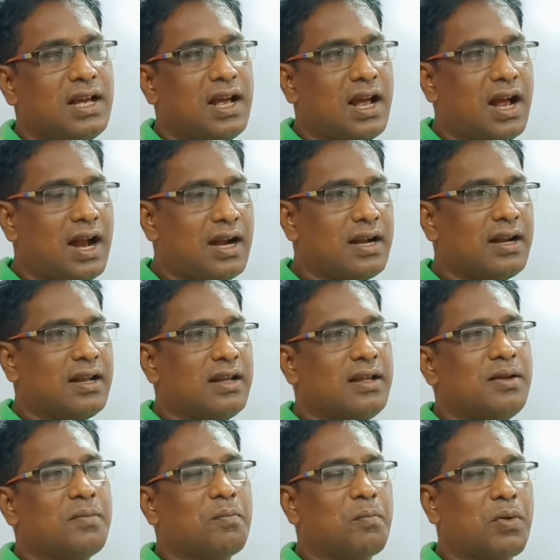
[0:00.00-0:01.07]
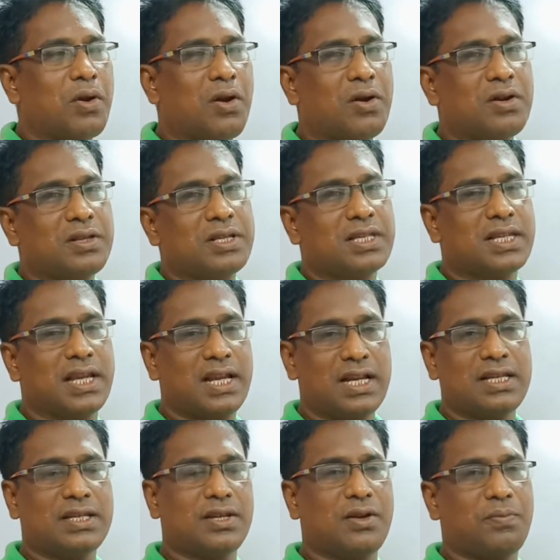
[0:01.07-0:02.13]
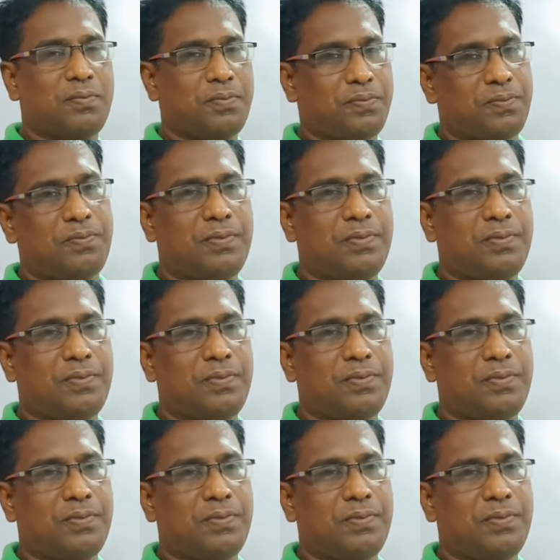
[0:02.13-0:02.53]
and blood cells are